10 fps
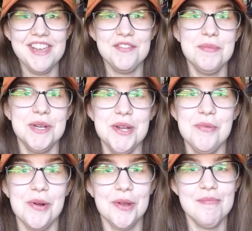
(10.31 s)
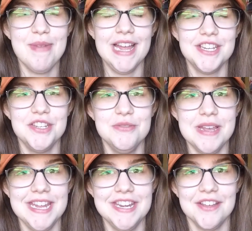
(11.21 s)
everybody, welcome back to
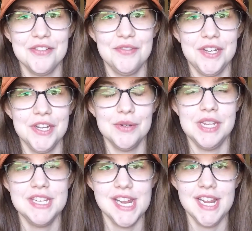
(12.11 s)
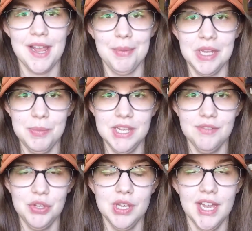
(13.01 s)
another video. Today I'm going to be
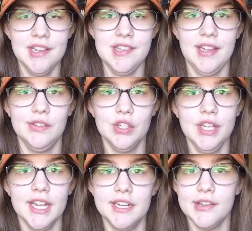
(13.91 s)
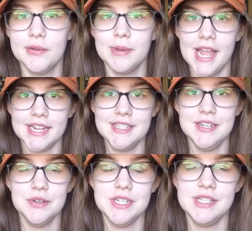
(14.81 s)
giving you guys a look at another Black
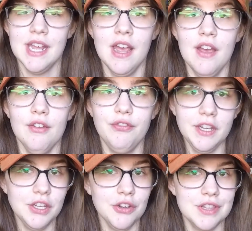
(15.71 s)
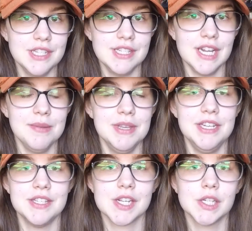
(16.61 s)
Series figure. This time
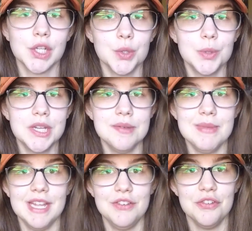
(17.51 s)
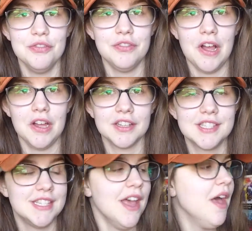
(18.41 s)
it is Clone Commander
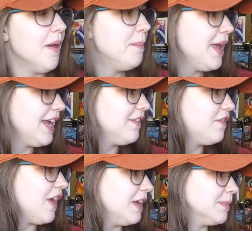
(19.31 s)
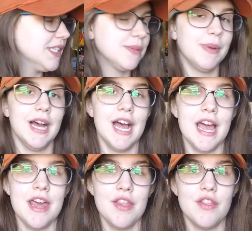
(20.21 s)
Fox, made famous
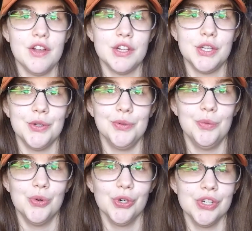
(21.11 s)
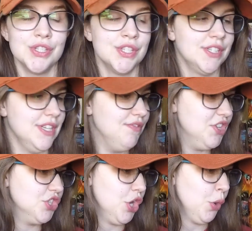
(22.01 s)
by the Clone Wars
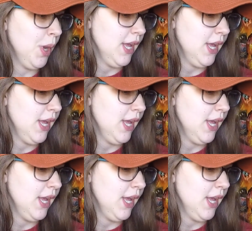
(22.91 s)
TV show.